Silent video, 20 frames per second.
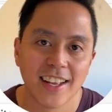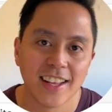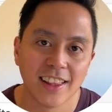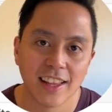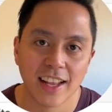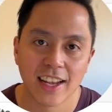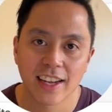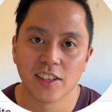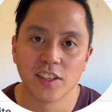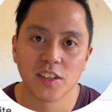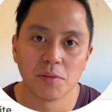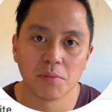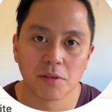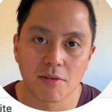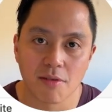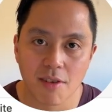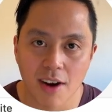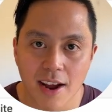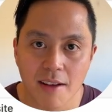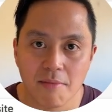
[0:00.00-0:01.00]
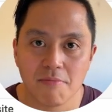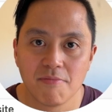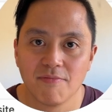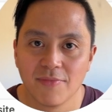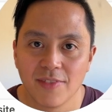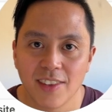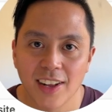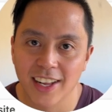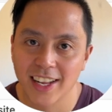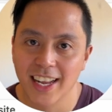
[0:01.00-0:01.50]
Like and subscribe.
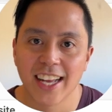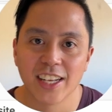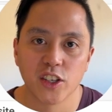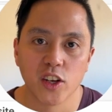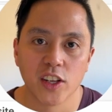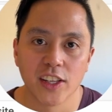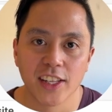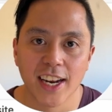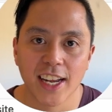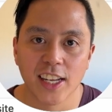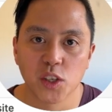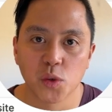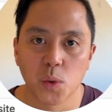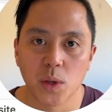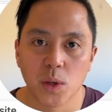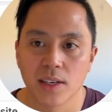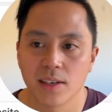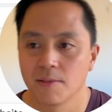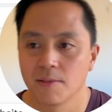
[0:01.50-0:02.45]
I'll catch you on the next one.